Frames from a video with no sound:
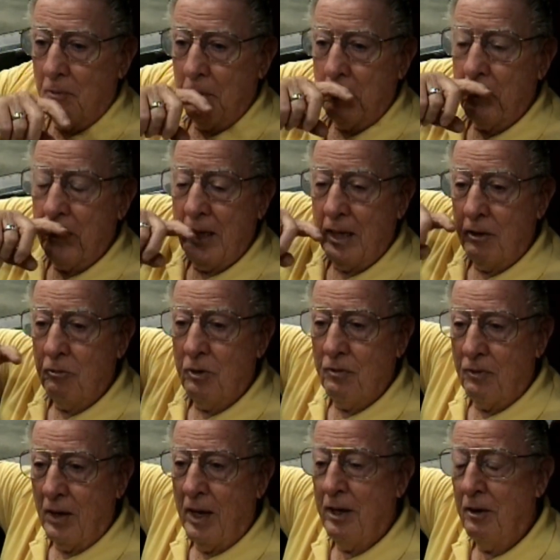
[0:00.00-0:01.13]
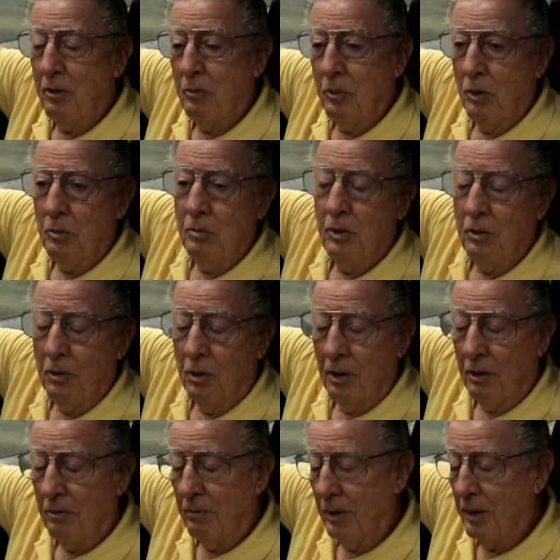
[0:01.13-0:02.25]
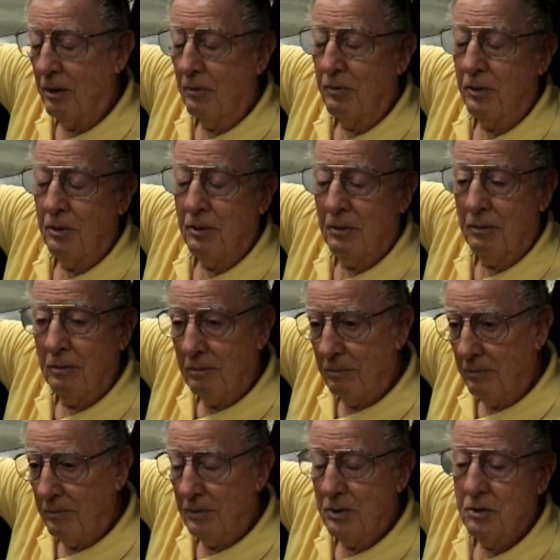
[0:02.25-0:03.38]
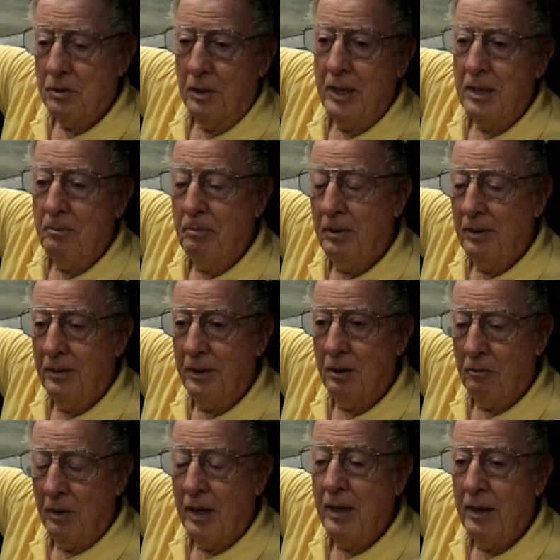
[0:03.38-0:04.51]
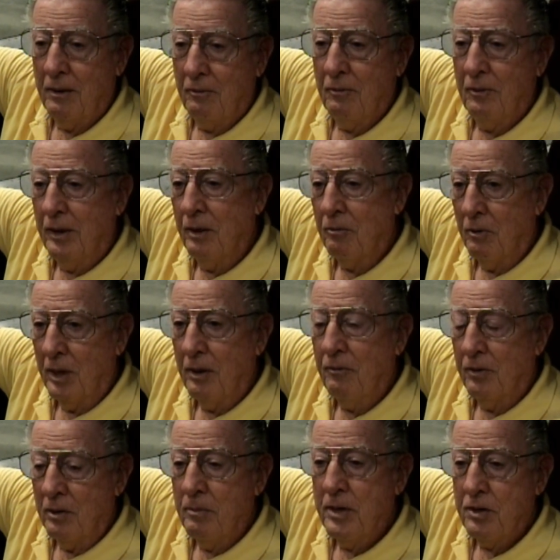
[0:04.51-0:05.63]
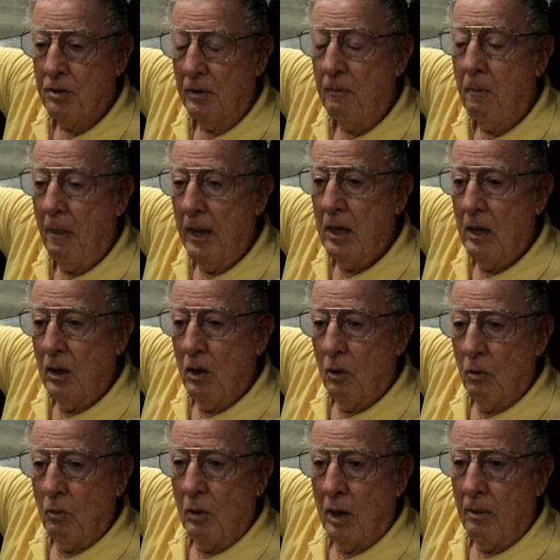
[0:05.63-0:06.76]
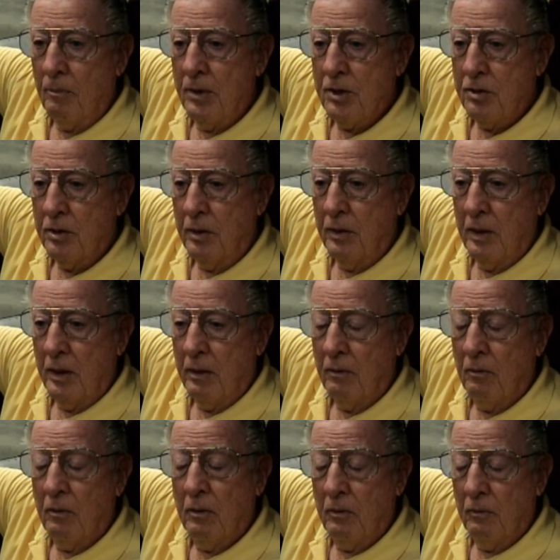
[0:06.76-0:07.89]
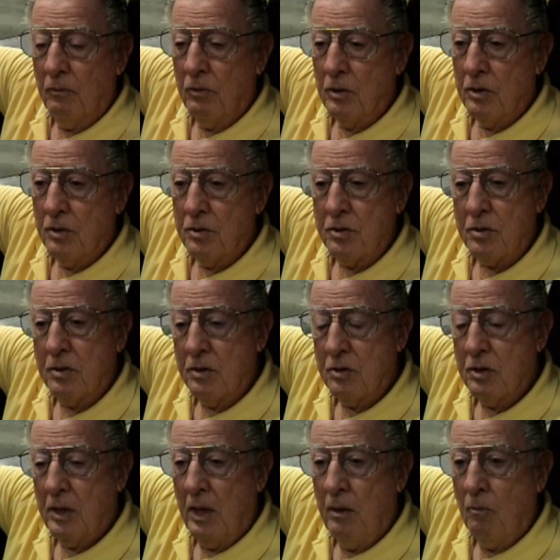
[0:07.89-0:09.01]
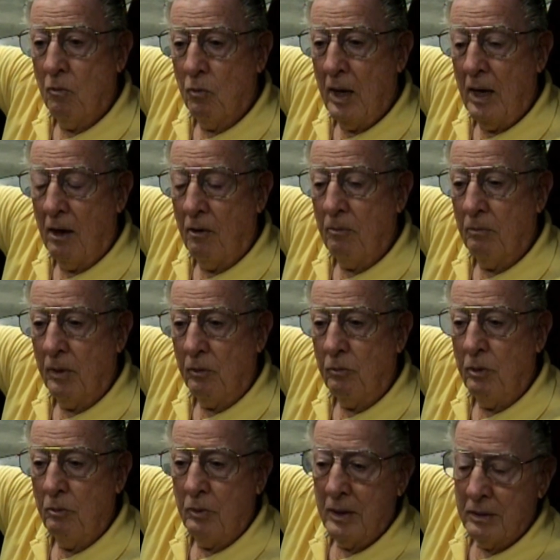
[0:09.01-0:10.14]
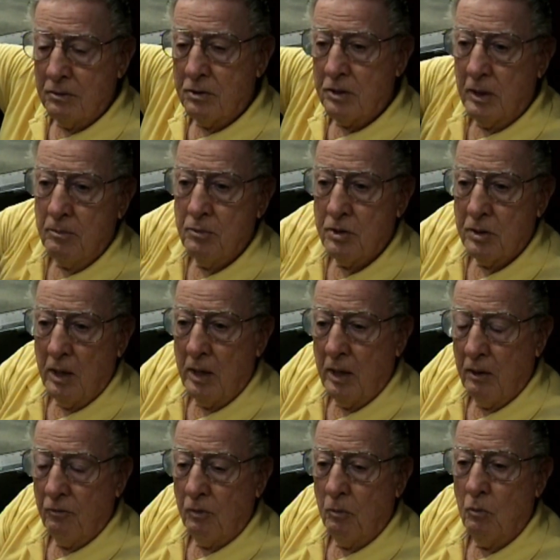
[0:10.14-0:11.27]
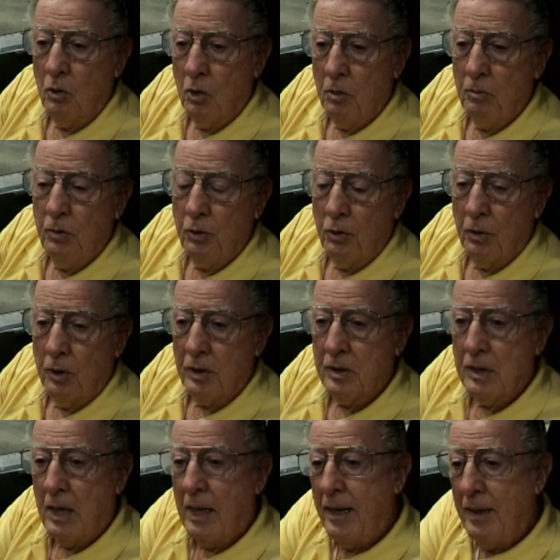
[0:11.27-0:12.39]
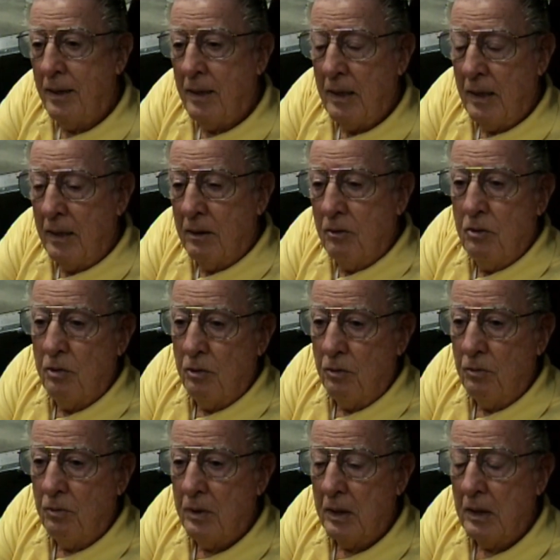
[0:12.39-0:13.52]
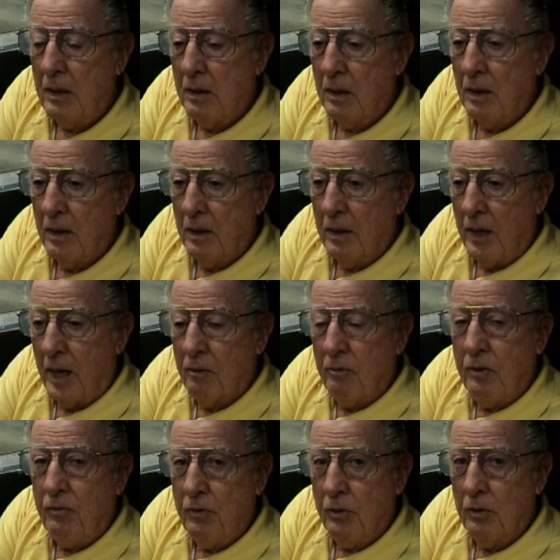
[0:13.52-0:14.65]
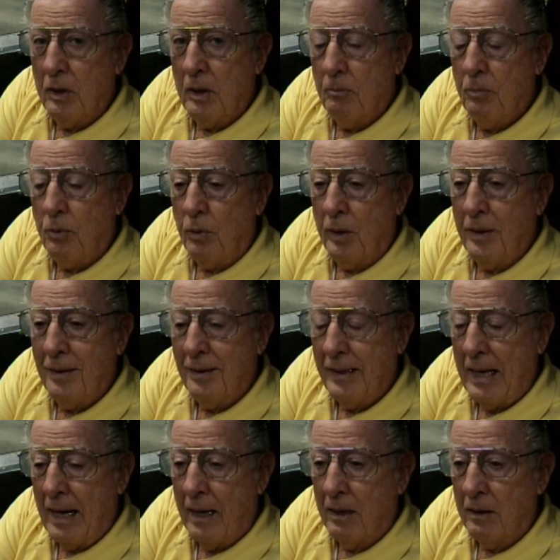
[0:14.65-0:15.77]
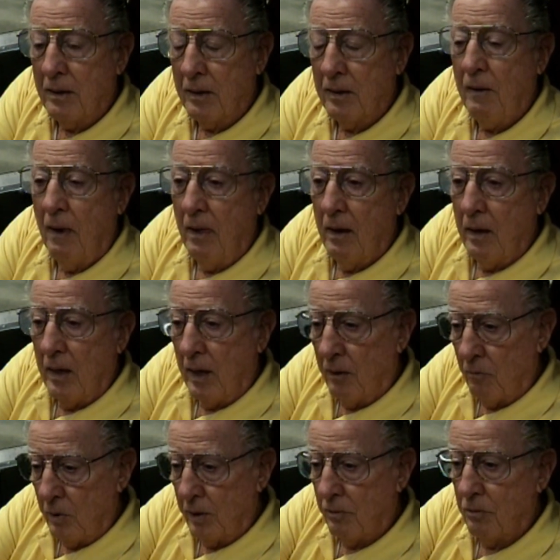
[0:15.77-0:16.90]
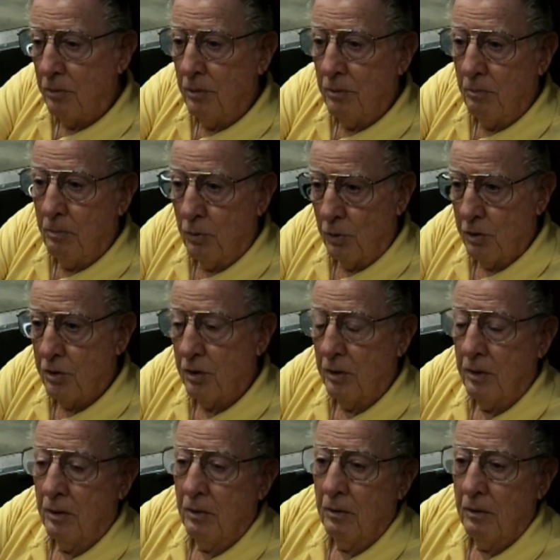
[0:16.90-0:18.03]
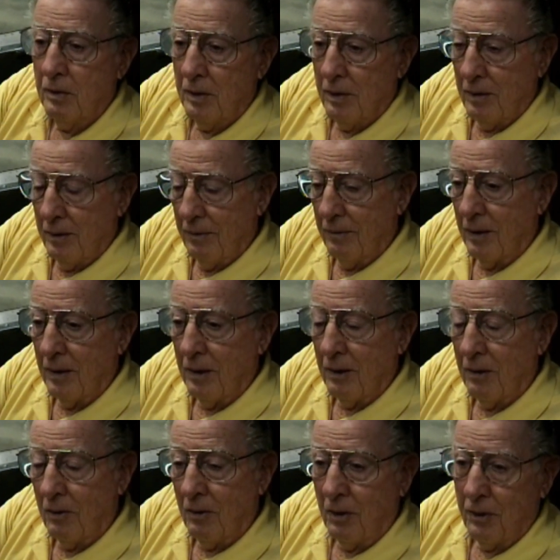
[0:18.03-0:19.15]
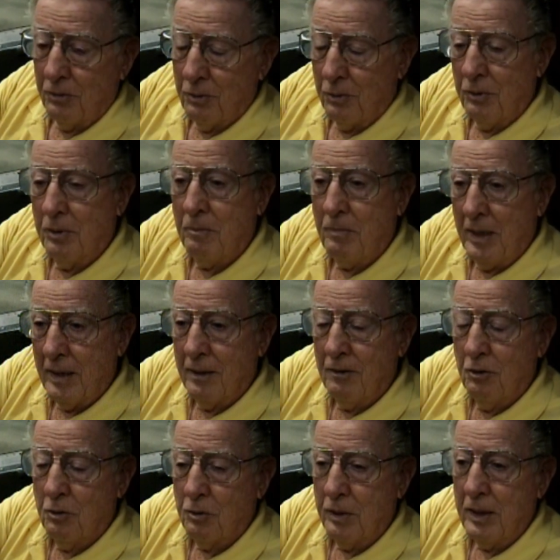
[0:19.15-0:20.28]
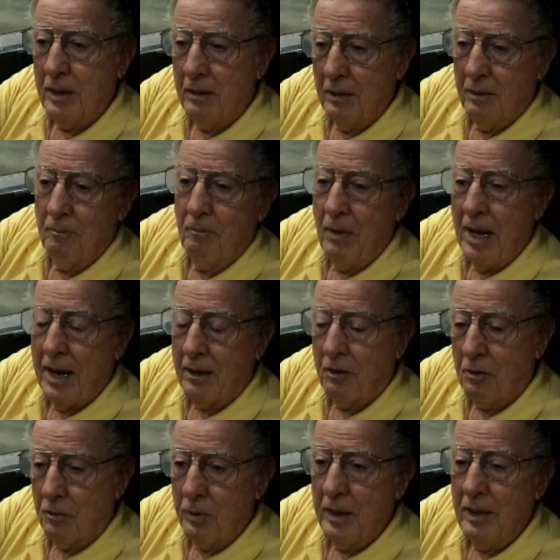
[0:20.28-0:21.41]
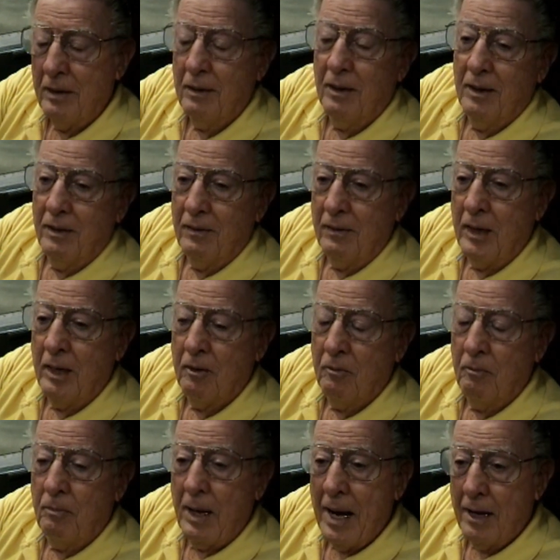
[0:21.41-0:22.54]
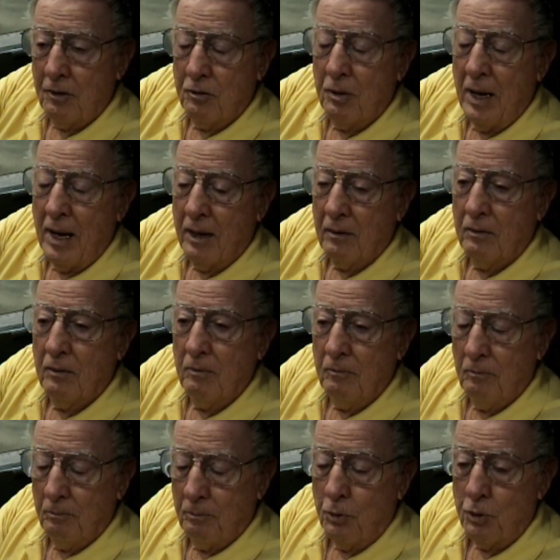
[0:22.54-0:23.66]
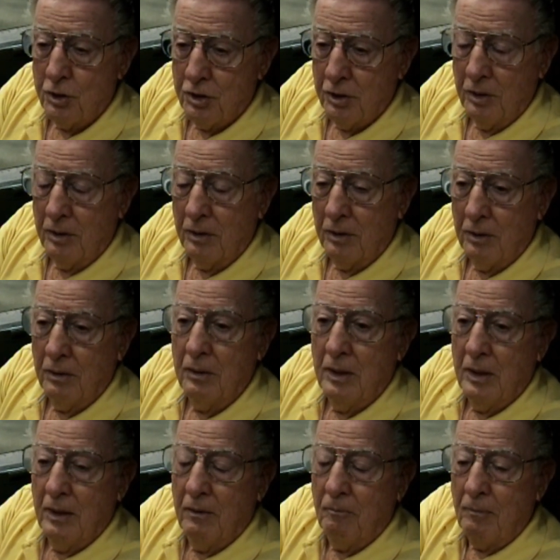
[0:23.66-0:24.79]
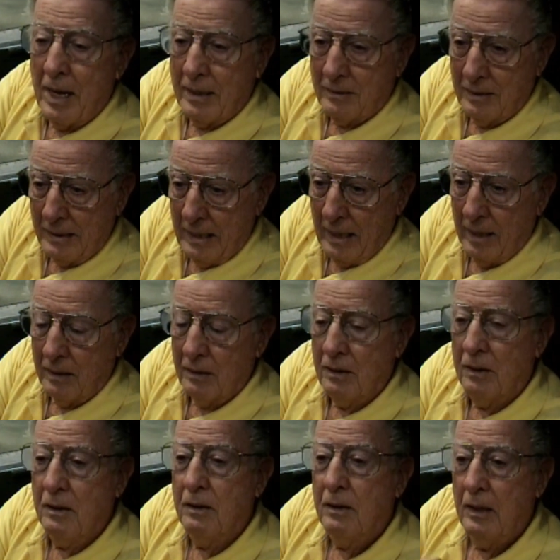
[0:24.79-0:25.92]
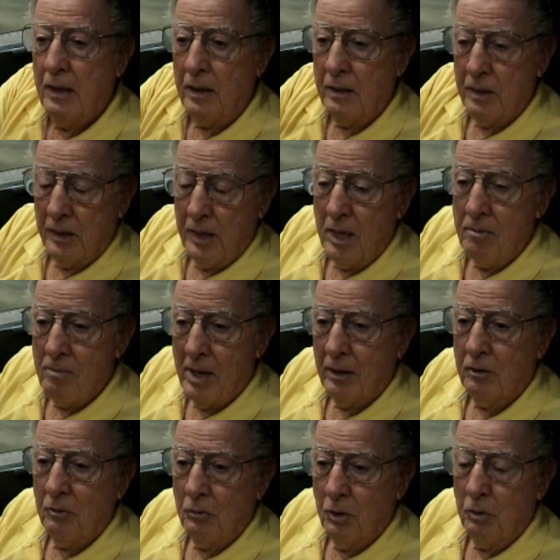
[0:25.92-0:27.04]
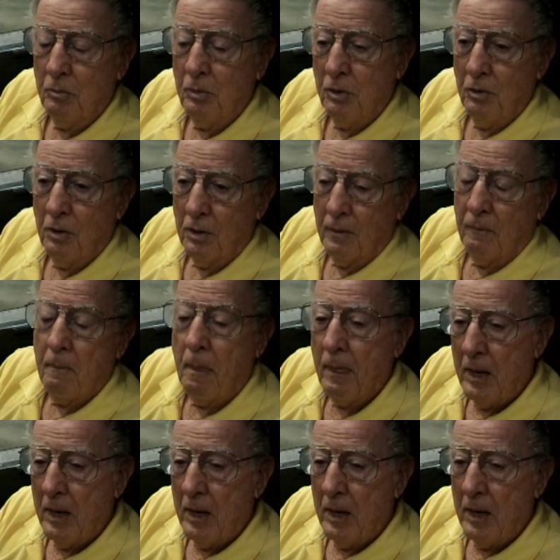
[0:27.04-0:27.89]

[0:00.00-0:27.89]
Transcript: we go ahead, we fly into Rome, New York, recover, sleep, get ready, get ready for the mission. Well, our mission then was the same route, but we went subsonic from Rome, New York, tied into the every fueling point in Canada and went through Portugal, uh, on through the Med, Crete, back Crete, then backtracked Portugal back to Canada, and then came back to Rome, New York.